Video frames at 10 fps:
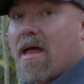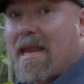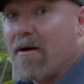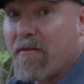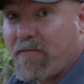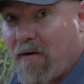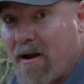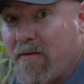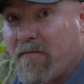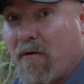Now, at the front
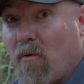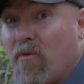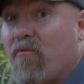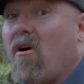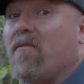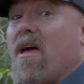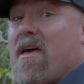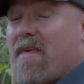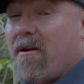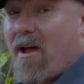of your four-wheel drive,
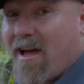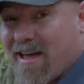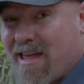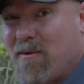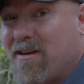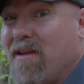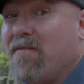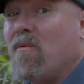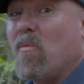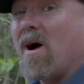there are a heap of
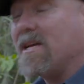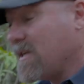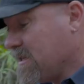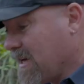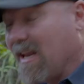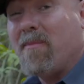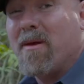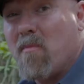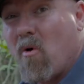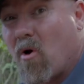different ways, and it's a little
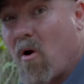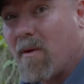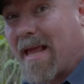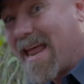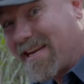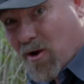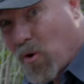bit more complicated to